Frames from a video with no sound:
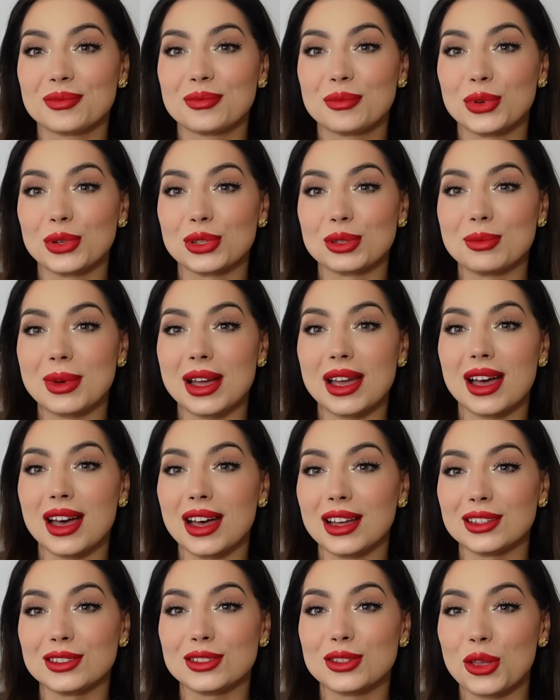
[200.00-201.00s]
put my
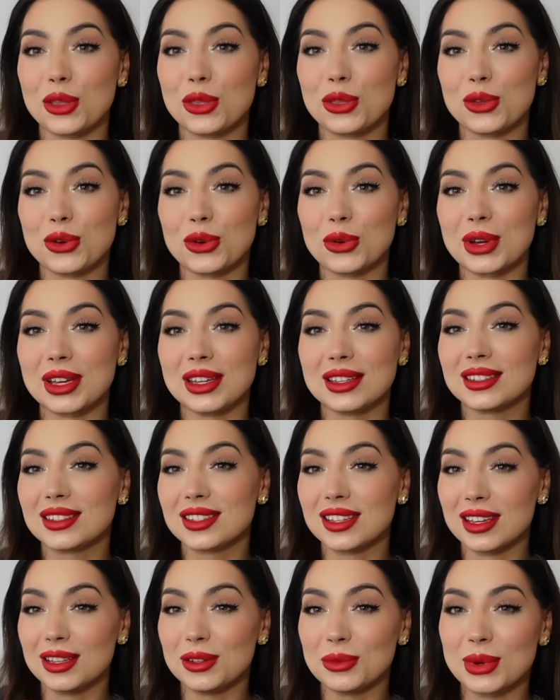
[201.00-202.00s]
hand through it
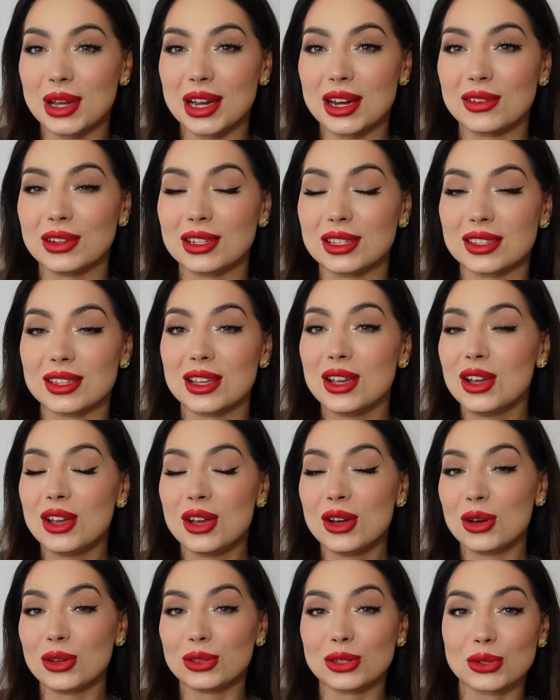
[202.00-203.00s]
and wear it
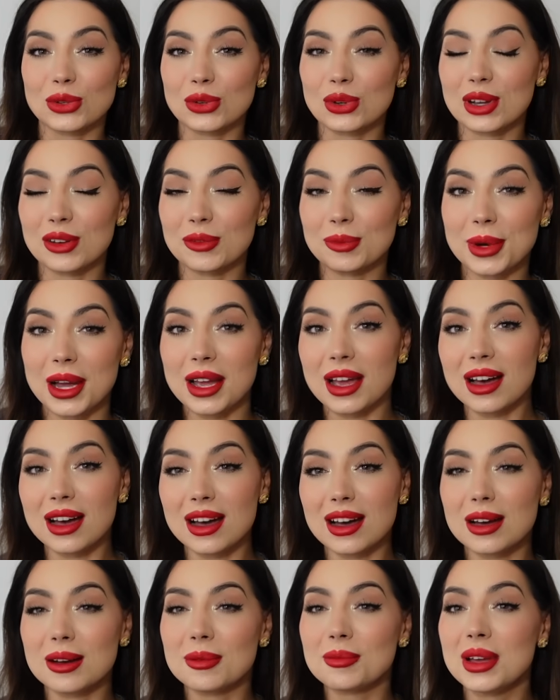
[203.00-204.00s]
on the crook of my
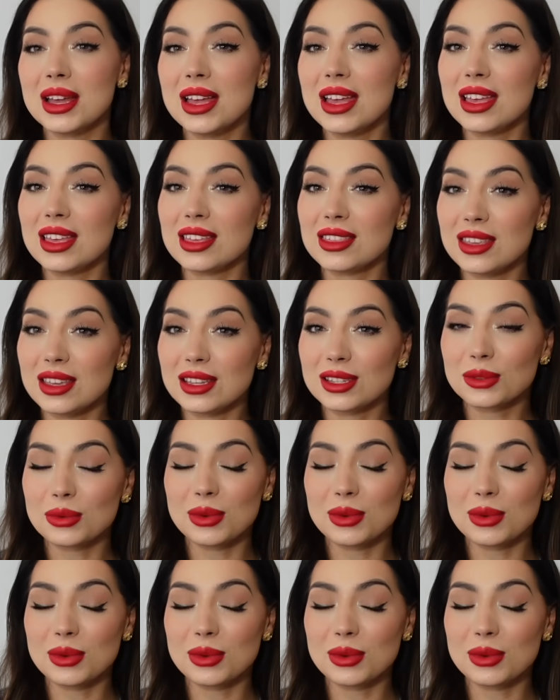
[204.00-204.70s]
arm. This